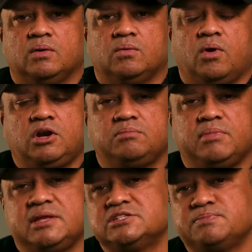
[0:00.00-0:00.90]
What
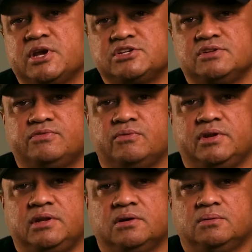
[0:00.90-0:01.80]
makes it special for
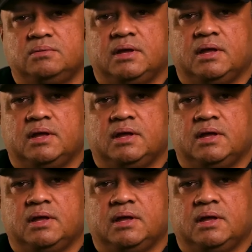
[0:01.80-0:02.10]
video?